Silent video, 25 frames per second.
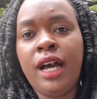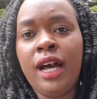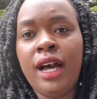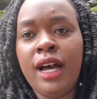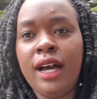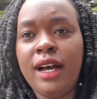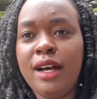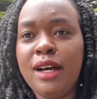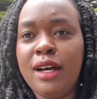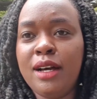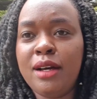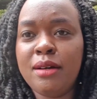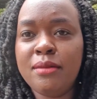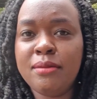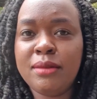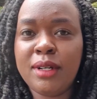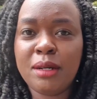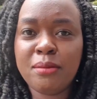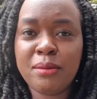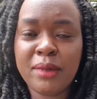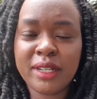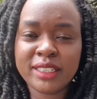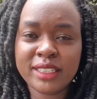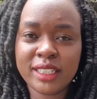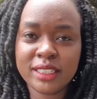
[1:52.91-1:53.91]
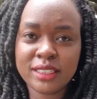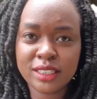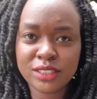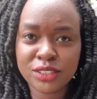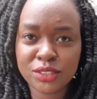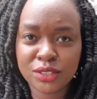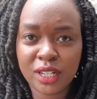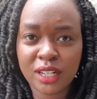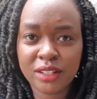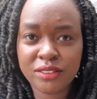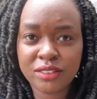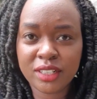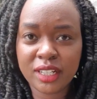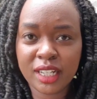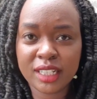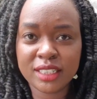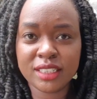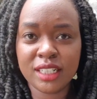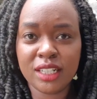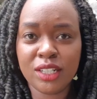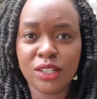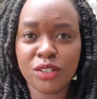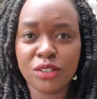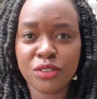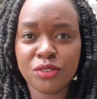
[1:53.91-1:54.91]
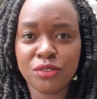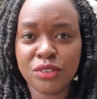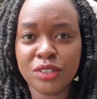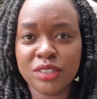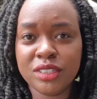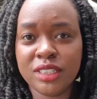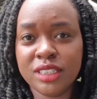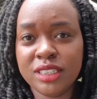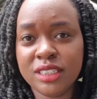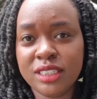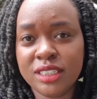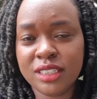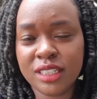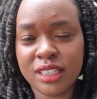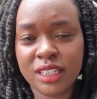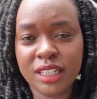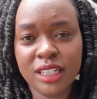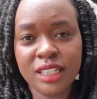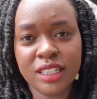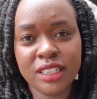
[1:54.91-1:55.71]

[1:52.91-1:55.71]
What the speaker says: I'm excited to have you guys along for this day.